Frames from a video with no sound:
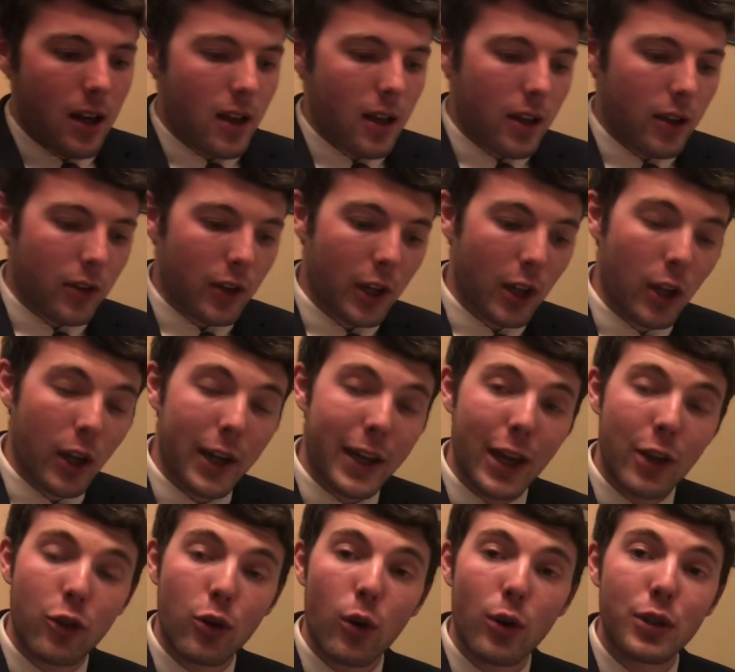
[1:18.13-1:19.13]
So you look
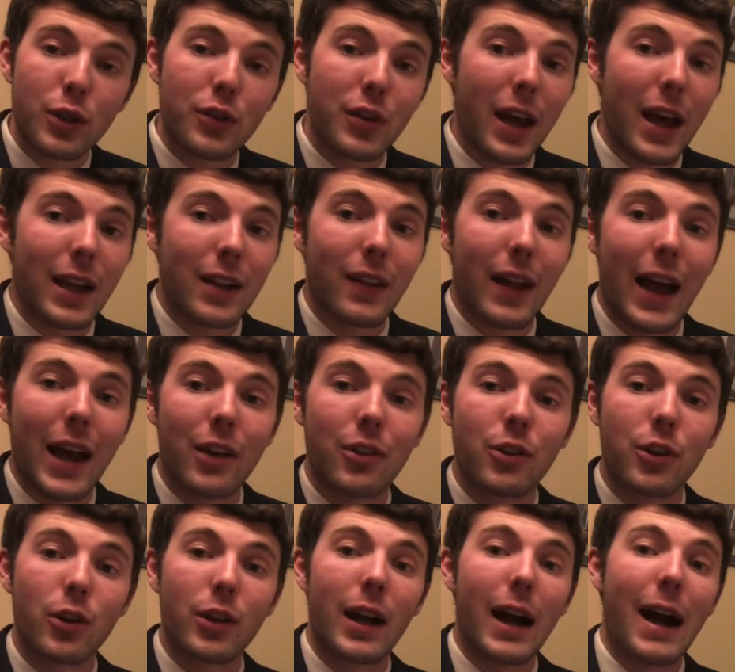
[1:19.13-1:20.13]
at Georgia Tech last
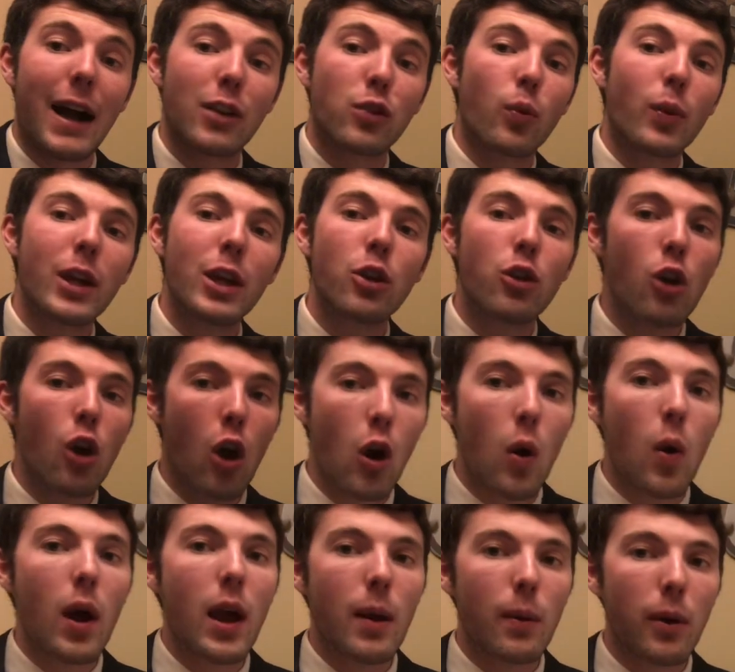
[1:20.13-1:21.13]
year, guys. We
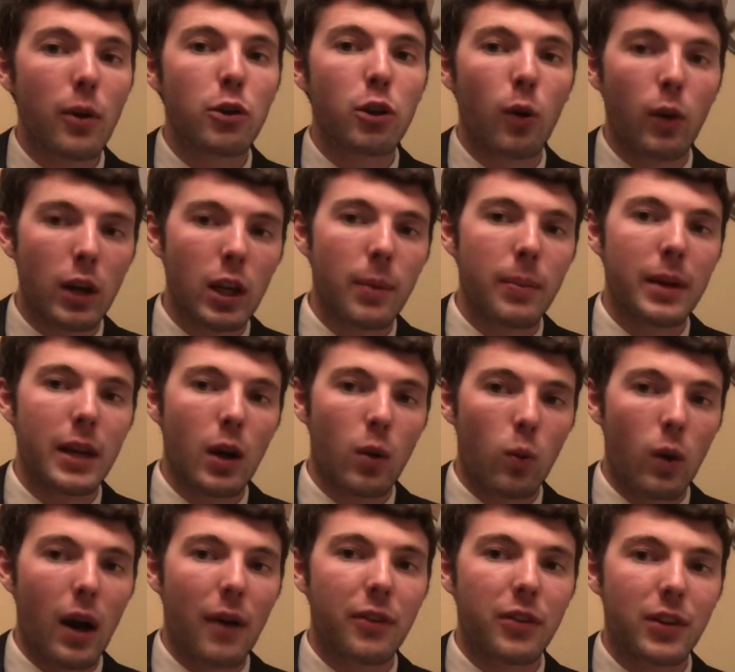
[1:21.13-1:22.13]
knew it was going to be a
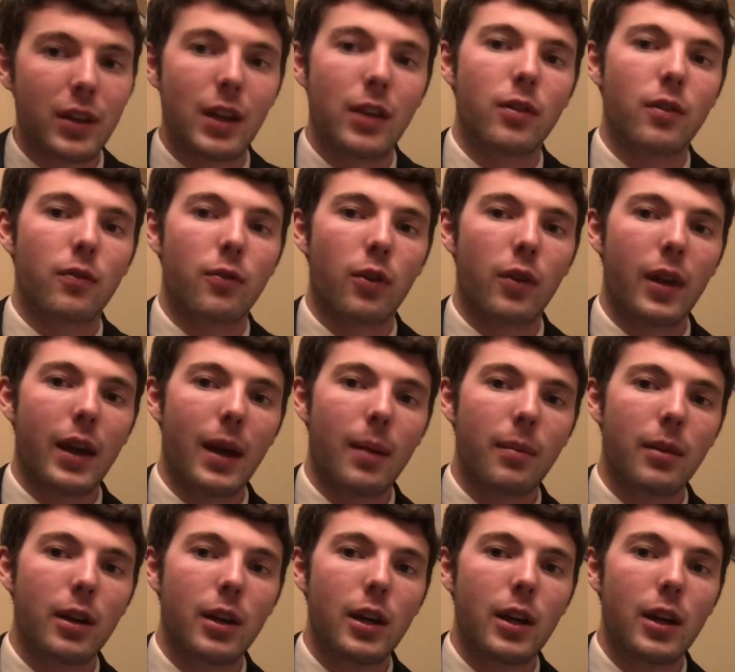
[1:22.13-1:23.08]
rough season for them.